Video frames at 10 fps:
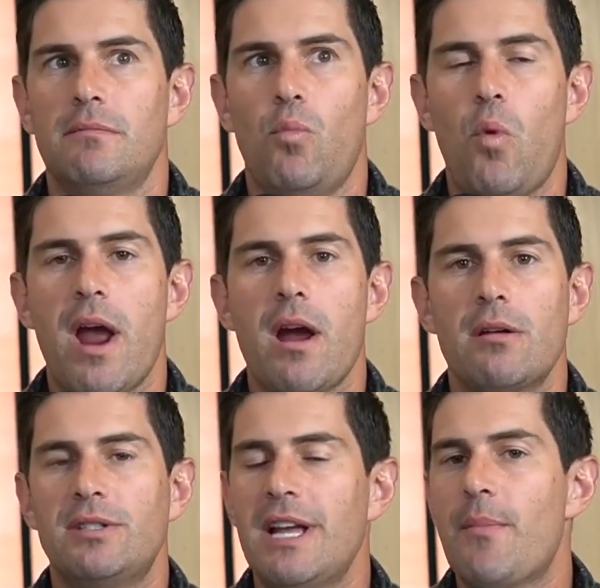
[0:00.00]

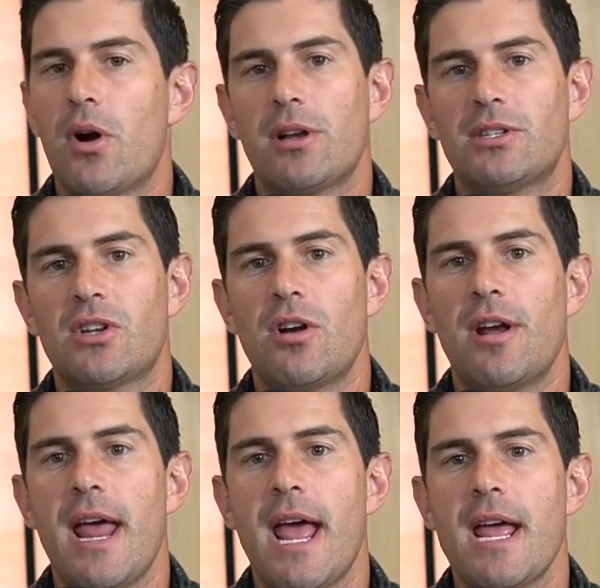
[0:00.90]
where debt markets are
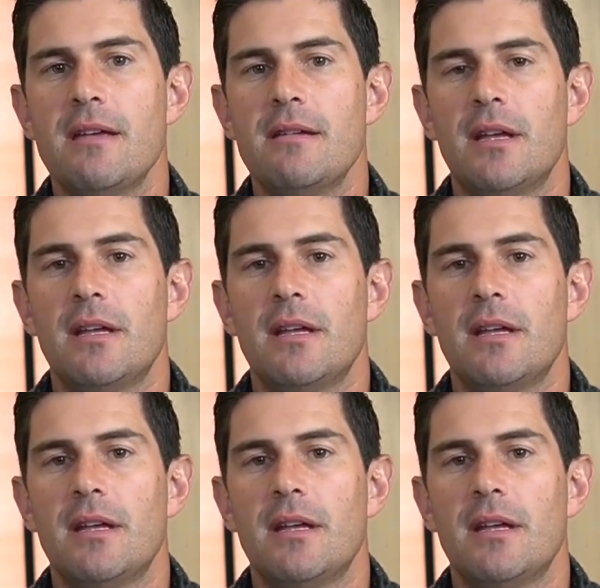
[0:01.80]
today,